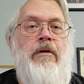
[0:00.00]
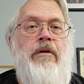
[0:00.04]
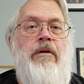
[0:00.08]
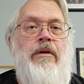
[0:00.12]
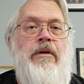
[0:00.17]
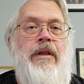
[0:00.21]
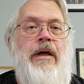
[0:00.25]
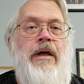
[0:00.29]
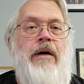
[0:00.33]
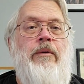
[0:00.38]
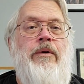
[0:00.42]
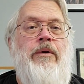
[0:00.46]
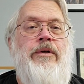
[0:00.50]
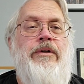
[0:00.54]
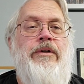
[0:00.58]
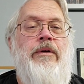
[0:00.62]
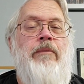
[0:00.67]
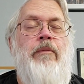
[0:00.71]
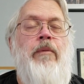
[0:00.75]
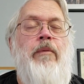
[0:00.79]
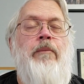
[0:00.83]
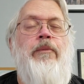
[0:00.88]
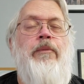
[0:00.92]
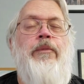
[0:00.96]
That was a
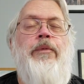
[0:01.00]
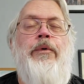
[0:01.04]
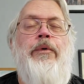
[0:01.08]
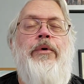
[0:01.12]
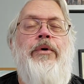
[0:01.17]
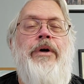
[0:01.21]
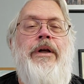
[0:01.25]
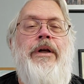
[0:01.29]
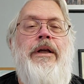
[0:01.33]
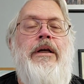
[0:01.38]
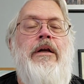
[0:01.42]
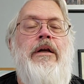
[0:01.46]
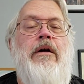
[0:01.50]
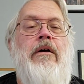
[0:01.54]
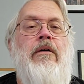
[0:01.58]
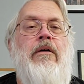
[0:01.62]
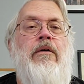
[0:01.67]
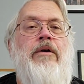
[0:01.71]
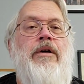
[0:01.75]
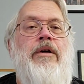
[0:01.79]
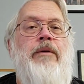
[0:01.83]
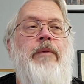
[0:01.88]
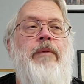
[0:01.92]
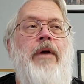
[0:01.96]
pretty
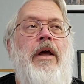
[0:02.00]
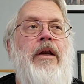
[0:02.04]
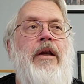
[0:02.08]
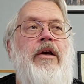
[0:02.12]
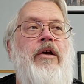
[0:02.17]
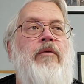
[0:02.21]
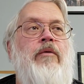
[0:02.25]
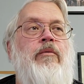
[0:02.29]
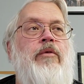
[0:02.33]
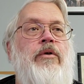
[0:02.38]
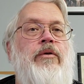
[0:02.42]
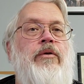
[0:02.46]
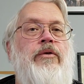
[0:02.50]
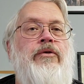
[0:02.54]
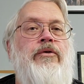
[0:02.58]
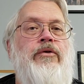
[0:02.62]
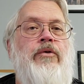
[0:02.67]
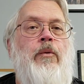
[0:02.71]
darn dependable